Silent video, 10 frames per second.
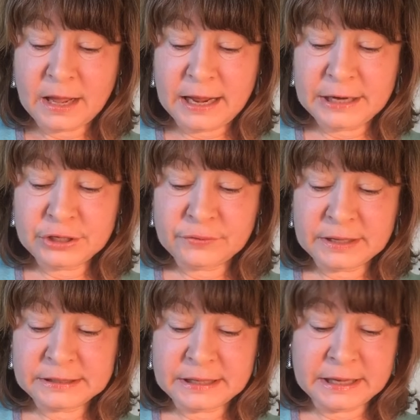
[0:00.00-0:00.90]
I
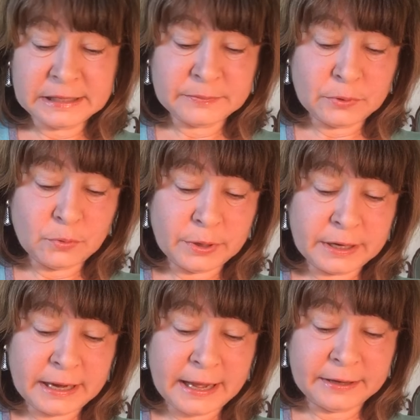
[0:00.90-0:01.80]
trust things will
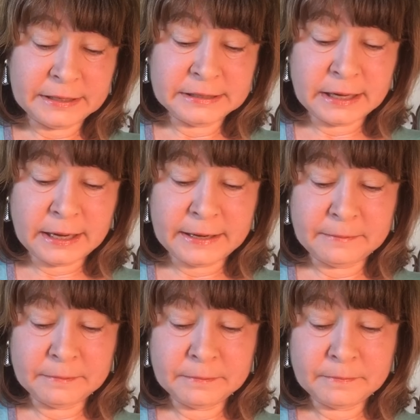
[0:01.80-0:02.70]
work out in time.
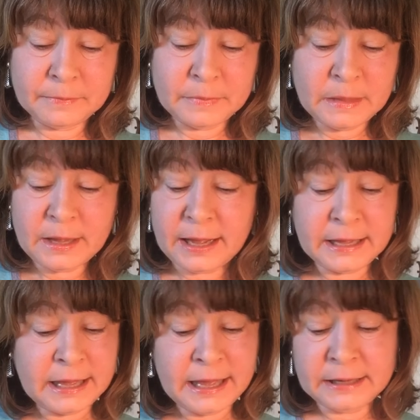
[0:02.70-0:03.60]
I
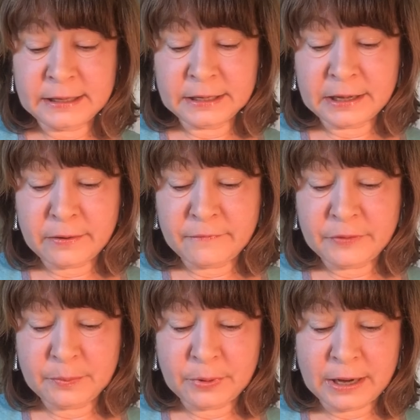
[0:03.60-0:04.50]
can't let go of
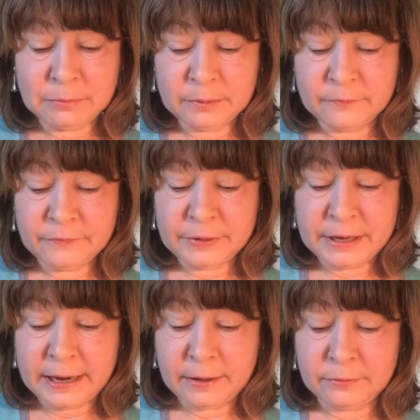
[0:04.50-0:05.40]
the problem for
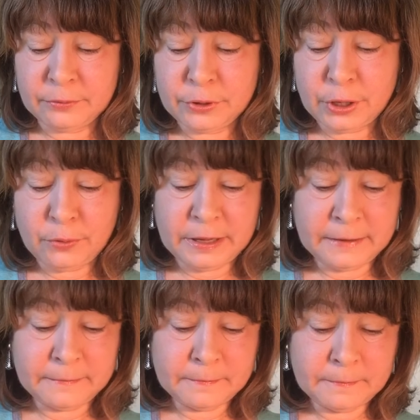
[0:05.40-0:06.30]
now, knowing,